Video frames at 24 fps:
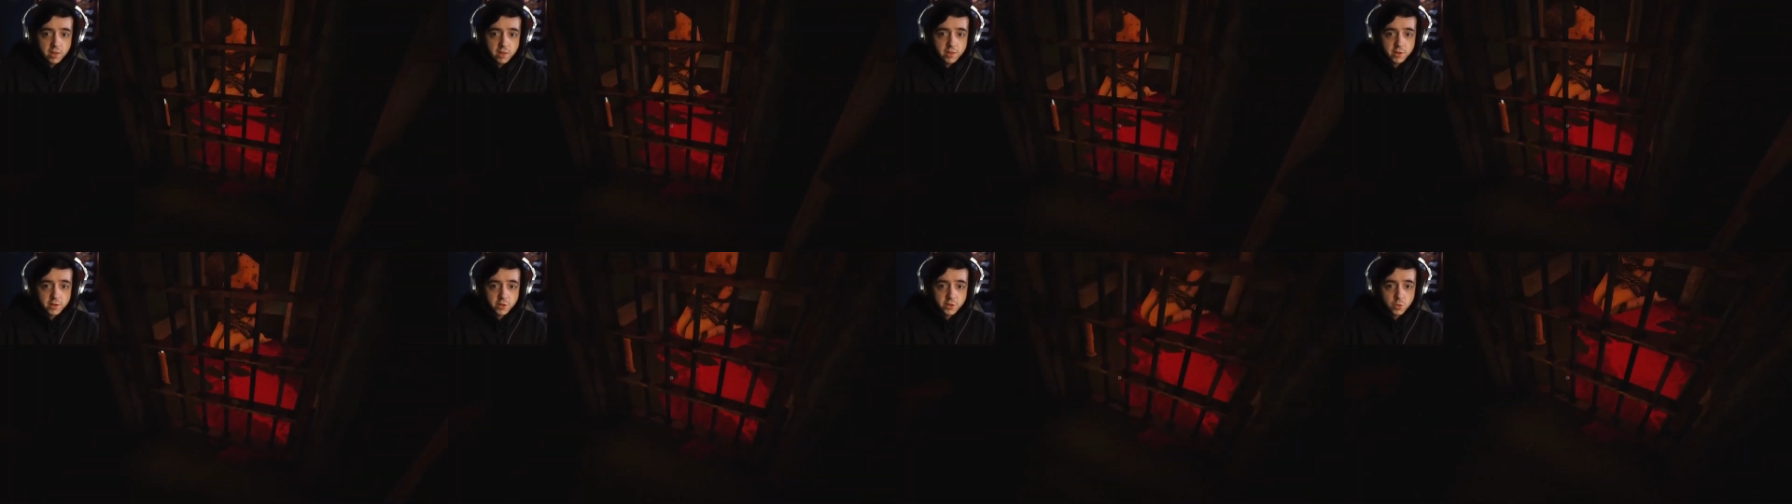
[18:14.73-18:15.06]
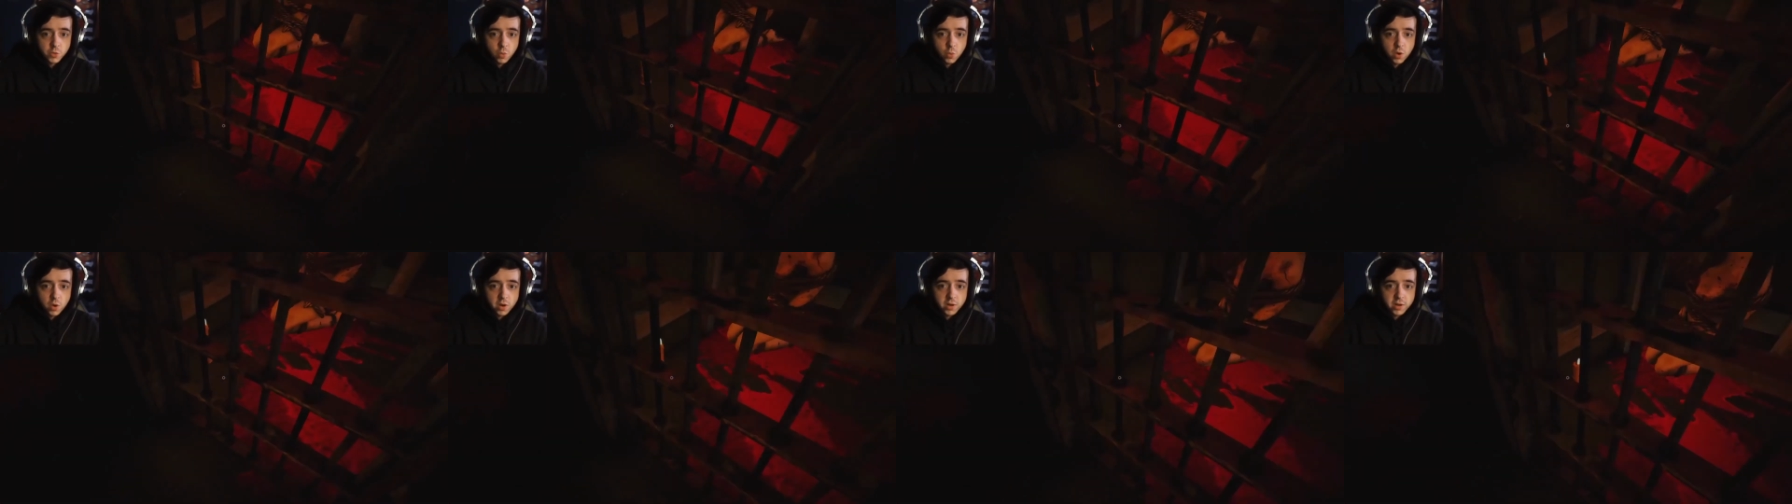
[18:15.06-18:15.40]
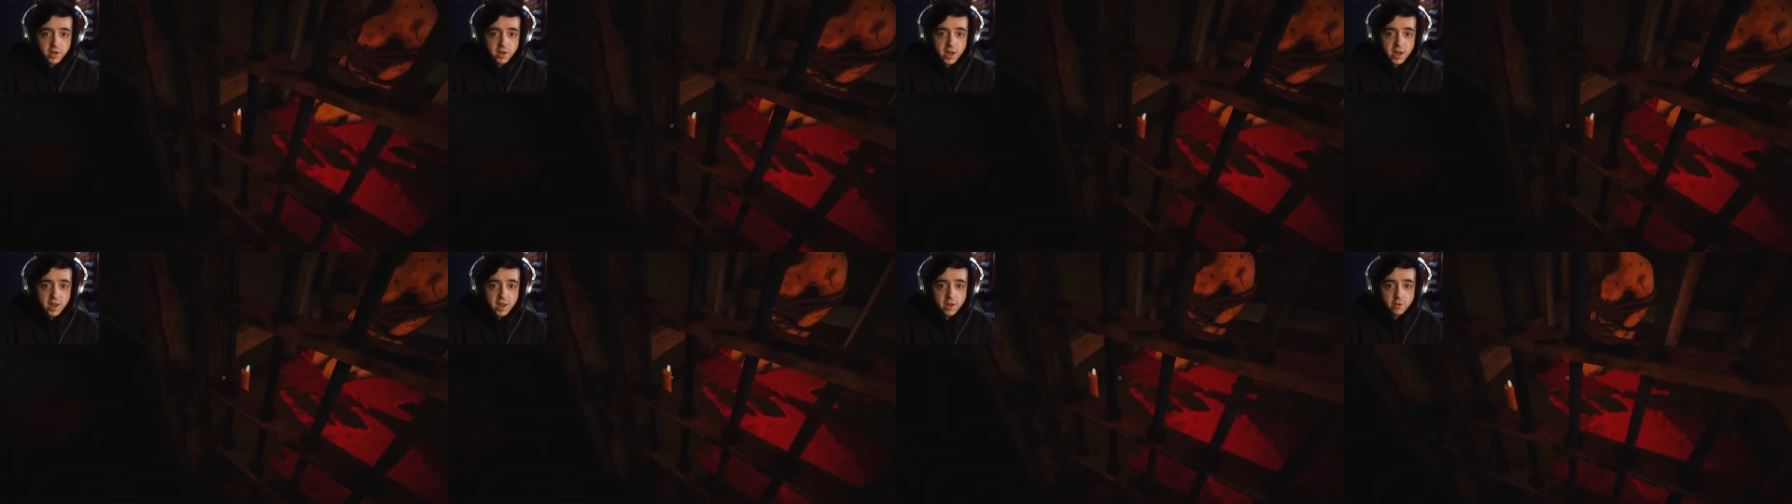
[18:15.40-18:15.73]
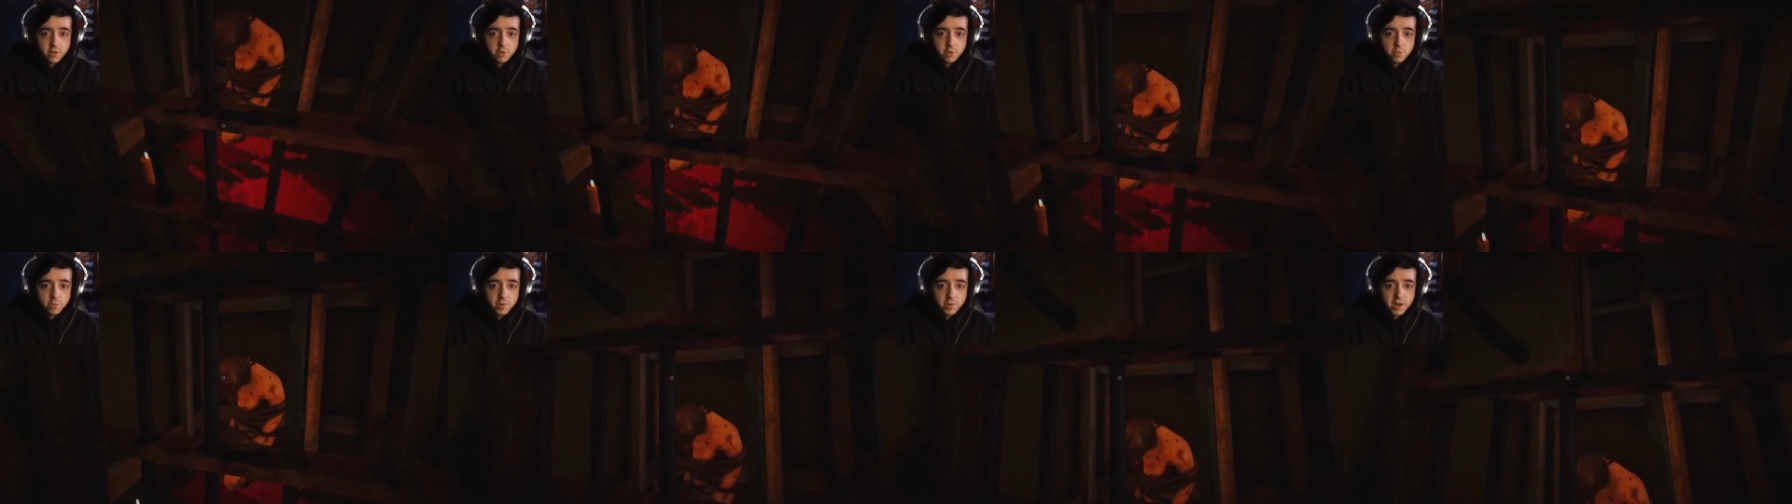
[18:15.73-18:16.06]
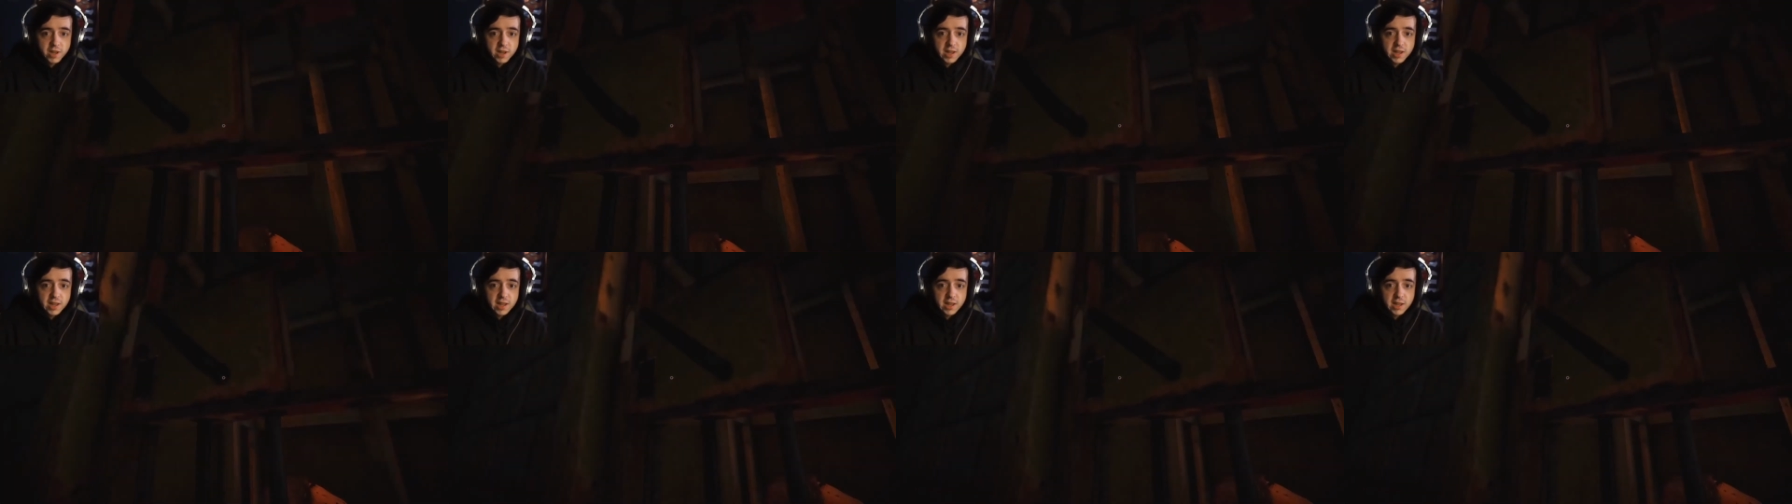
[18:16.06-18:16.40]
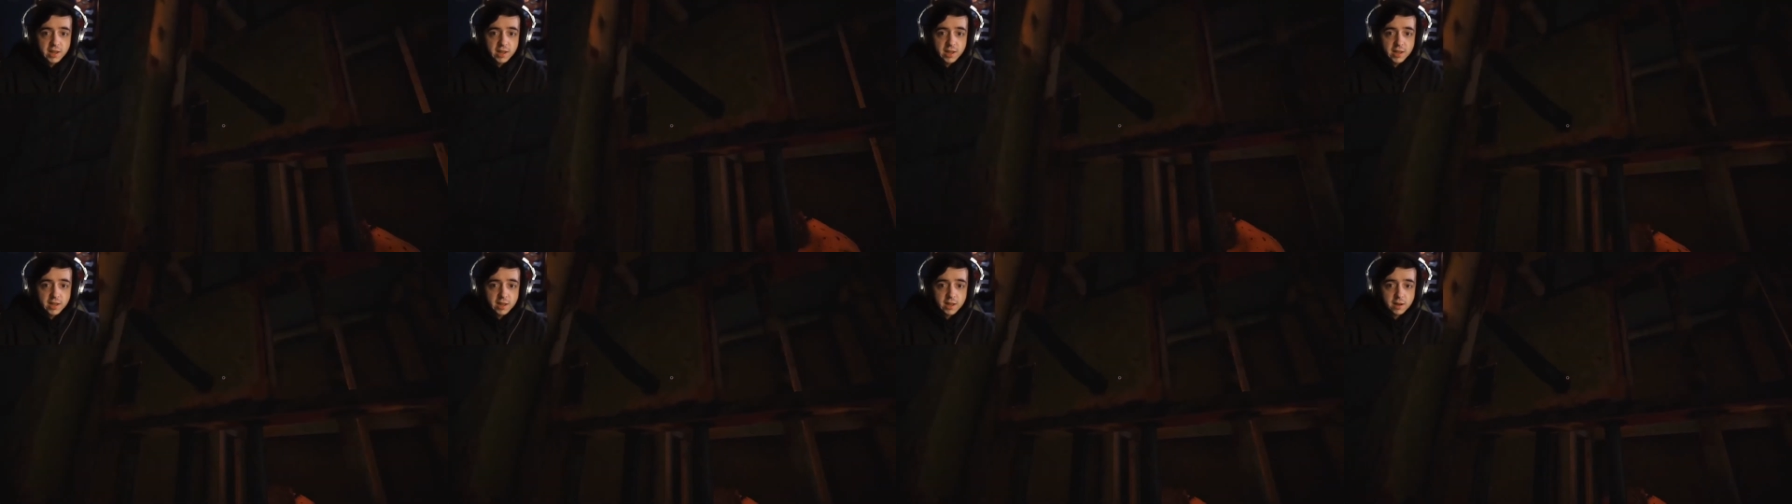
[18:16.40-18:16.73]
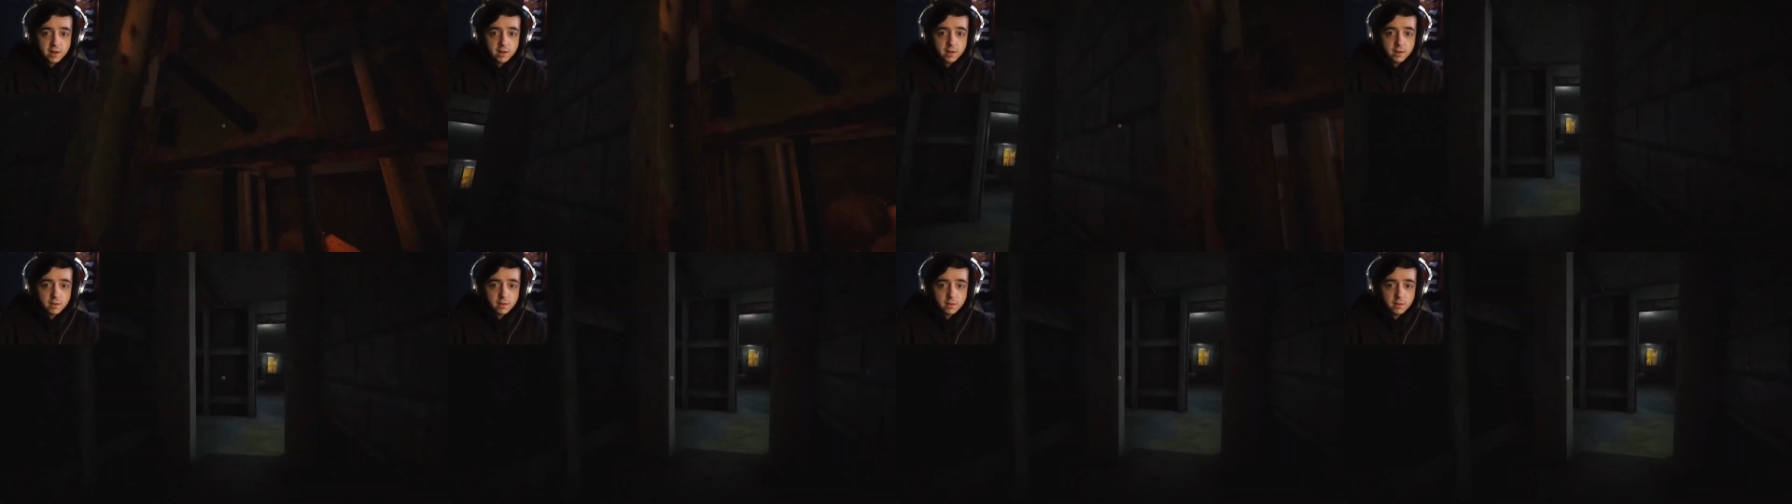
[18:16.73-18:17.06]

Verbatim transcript: There's one candle, but I can't get it.